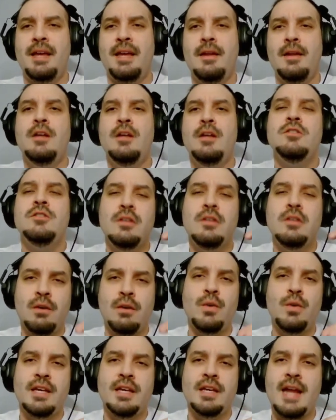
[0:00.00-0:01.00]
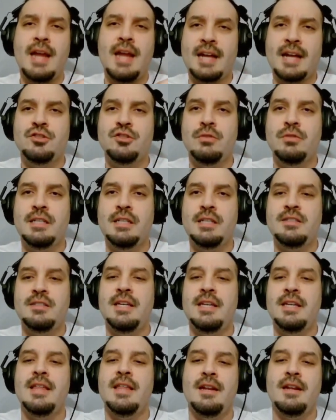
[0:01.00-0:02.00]
so that we can actually see
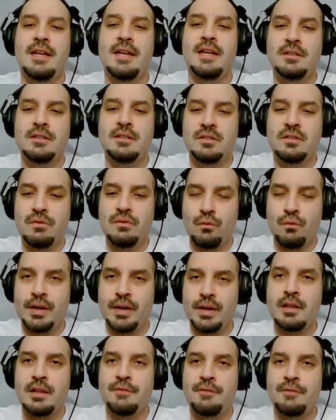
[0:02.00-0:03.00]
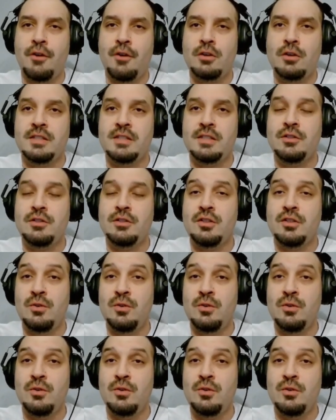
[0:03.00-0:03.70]
that it really falls into,